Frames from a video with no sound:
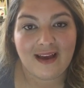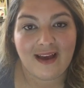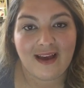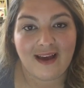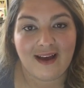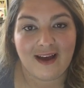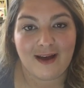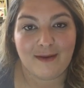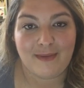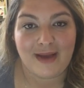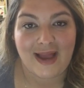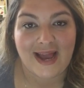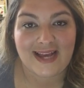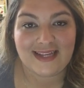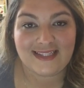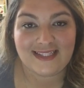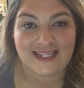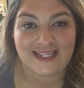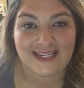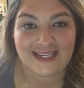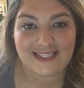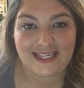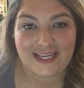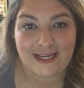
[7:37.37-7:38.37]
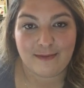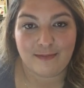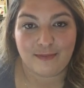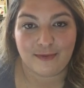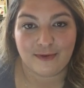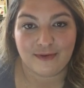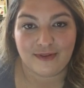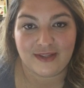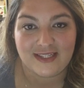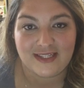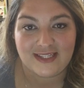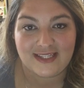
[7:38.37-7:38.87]
As an
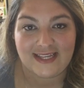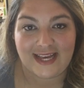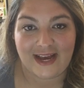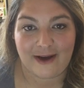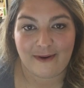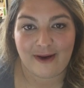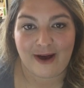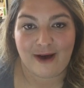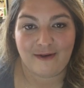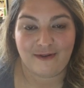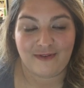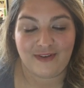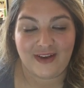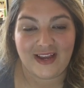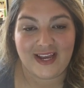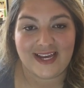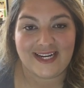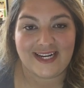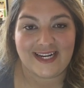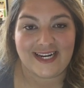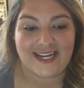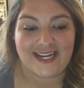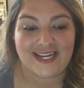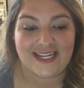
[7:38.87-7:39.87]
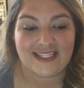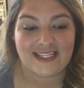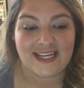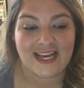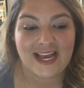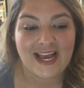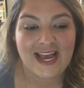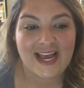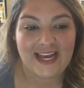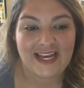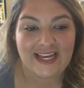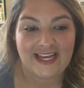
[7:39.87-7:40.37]
example, this is how out of hand it is.
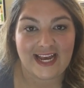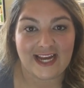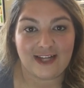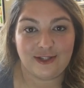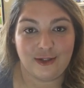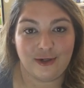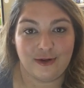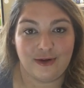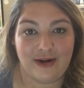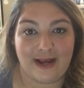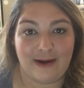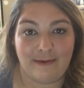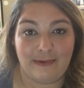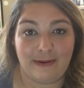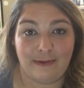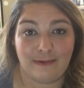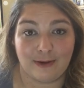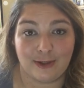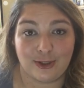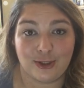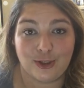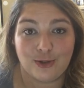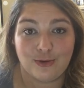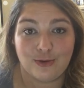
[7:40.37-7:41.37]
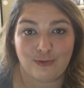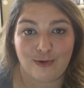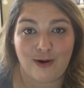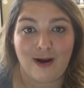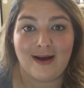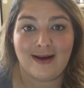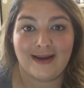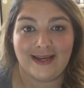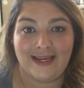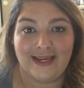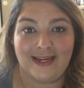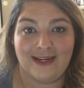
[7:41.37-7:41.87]
Yesterday we were
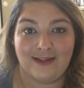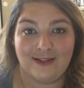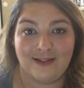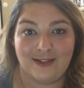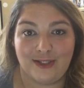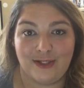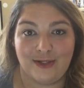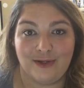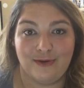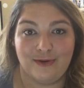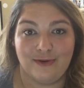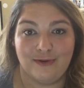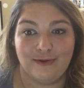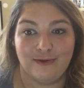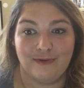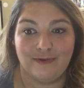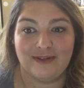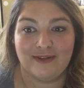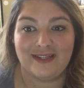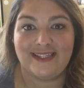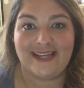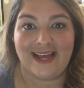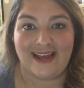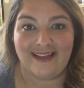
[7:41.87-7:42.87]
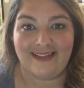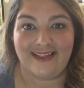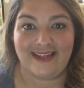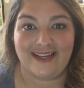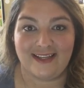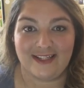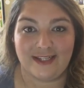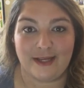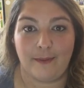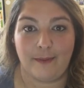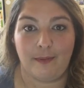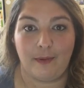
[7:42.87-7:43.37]
trying to set
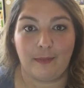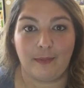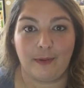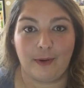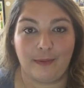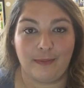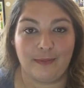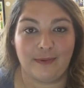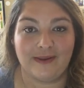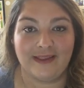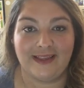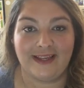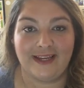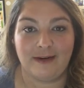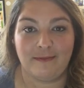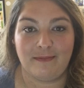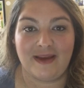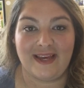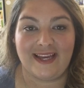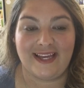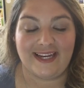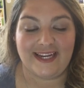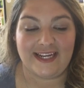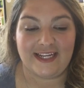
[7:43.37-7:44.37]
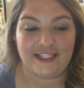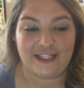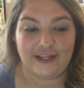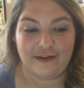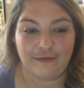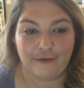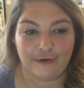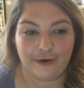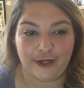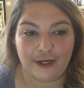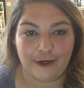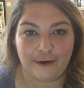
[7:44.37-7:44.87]
things up appropriately to make it
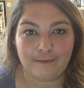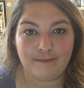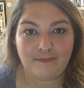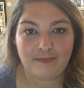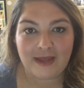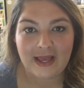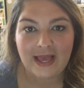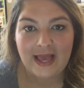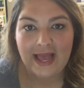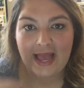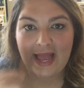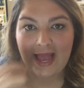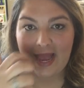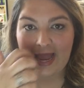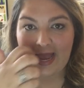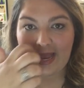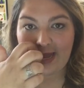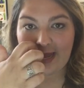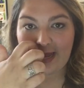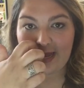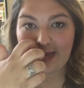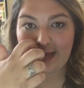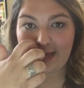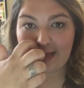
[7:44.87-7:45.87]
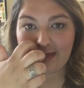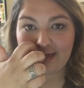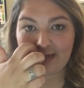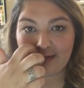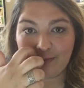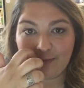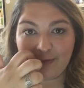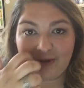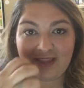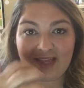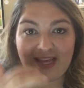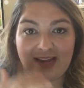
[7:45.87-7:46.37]
easy for you, and
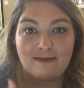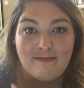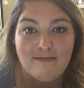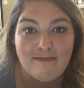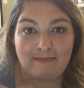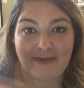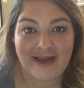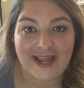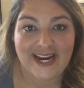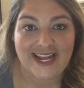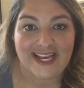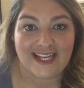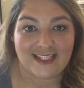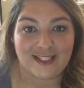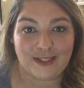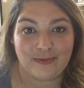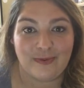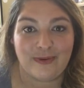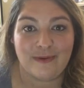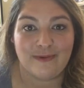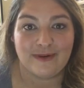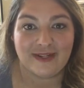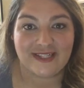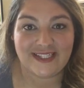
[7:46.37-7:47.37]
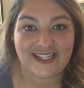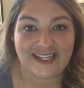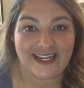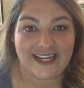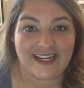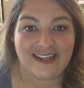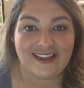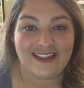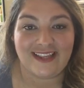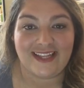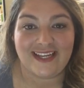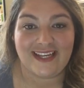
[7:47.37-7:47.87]
within minutes we were
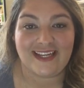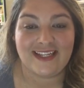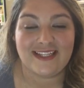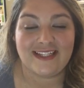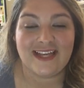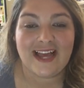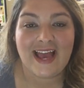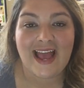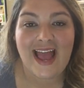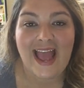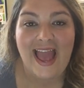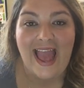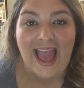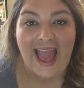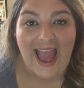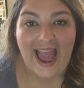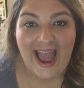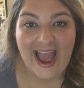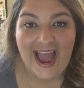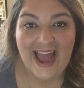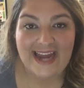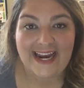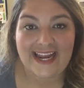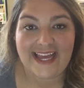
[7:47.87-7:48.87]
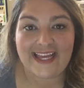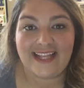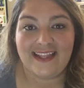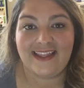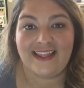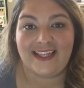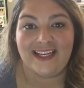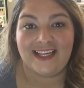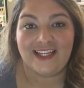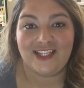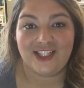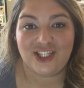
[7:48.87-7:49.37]
seeing things
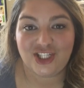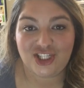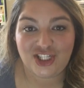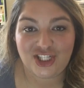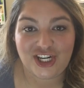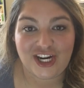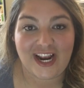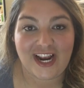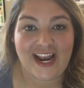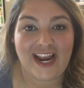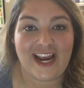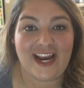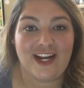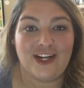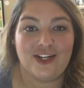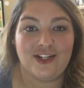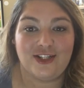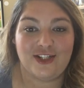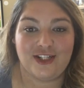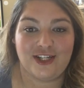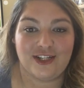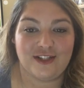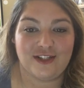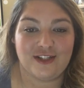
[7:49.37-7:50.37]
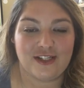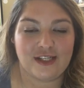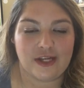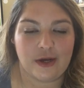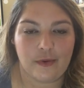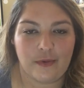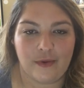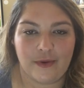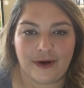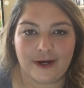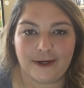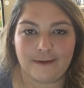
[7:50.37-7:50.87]
added, things changed, and
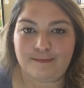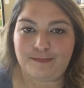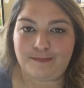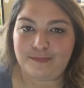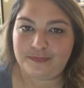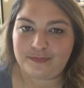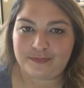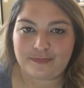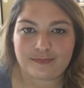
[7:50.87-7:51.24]
so on.